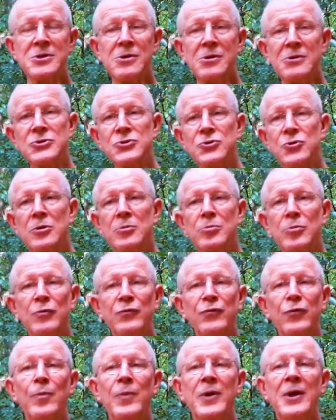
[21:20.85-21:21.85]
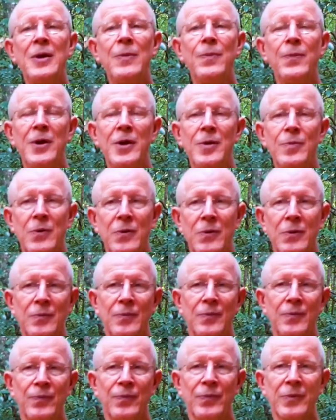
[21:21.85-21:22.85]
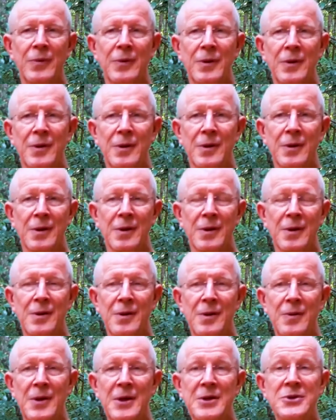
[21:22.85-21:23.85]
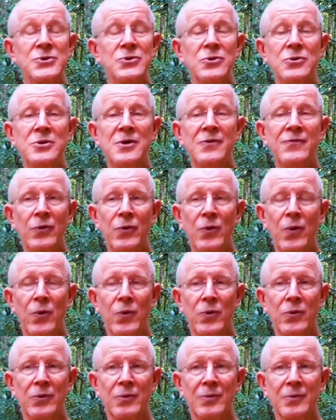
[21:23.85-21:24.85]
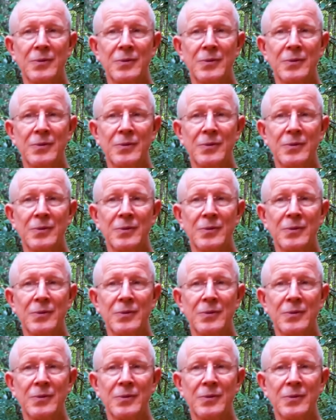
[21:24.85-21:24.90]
not suitable for many people. It's too difficult.